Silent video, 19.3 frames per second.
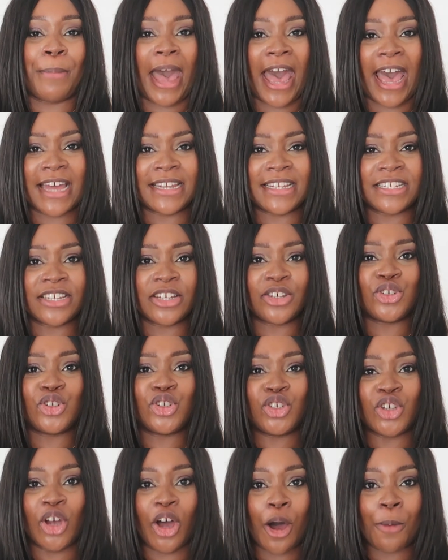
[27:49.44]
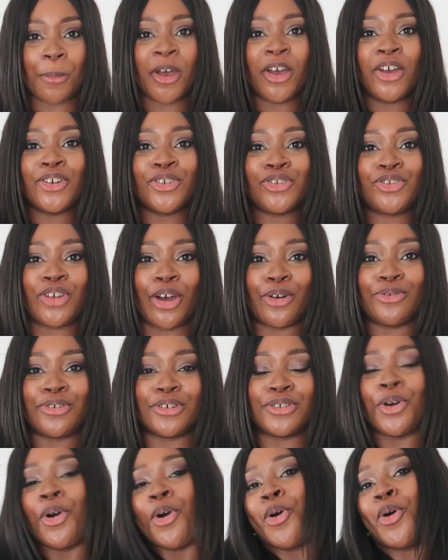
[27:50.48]
padded, sharp
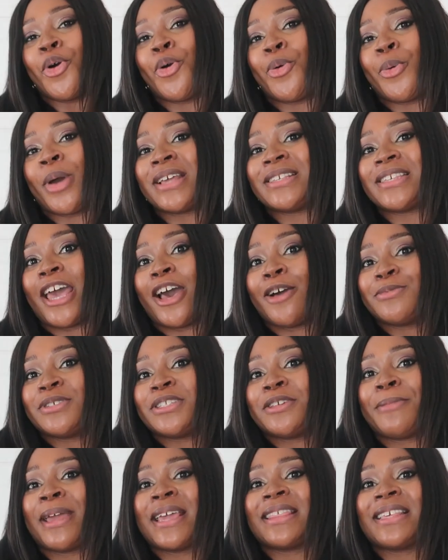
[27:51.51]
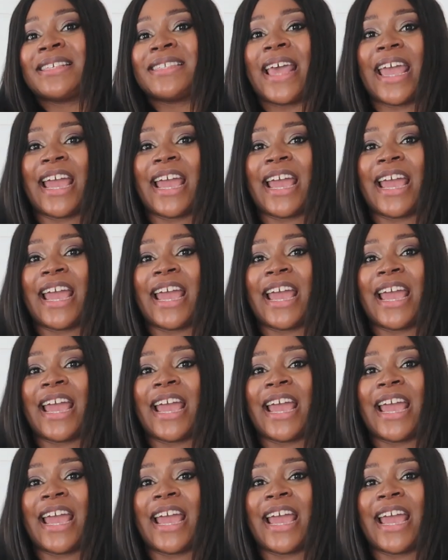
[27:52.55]
shoulders always helps to make this